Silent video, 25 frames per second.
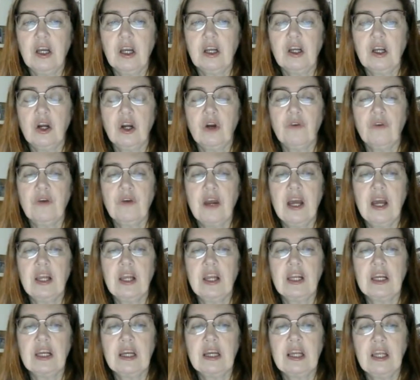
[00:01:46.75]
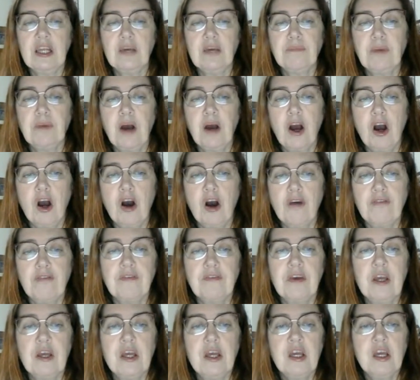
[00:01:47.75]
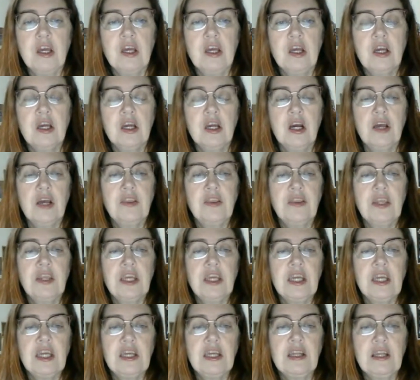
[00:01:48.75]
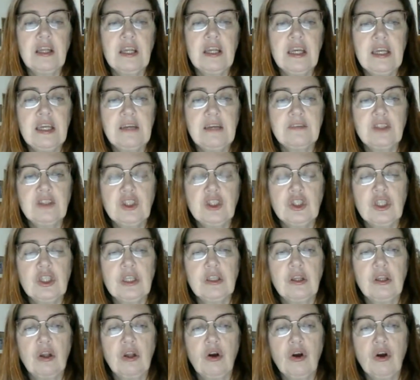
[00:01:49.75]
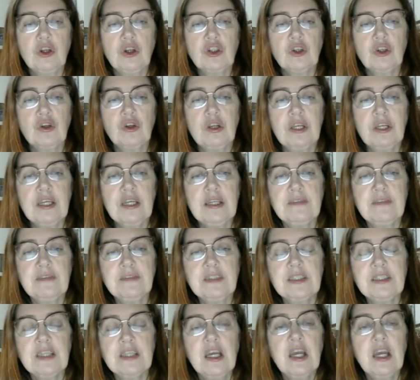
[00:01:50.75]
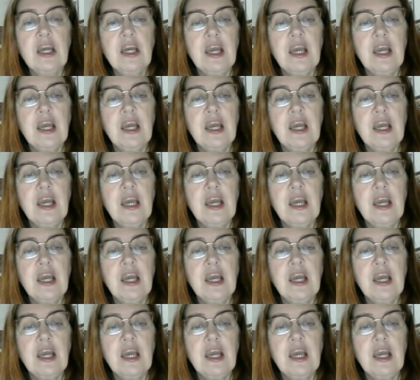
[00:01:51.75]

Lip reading: I go around and clip off the leaves, usually the larger leaves,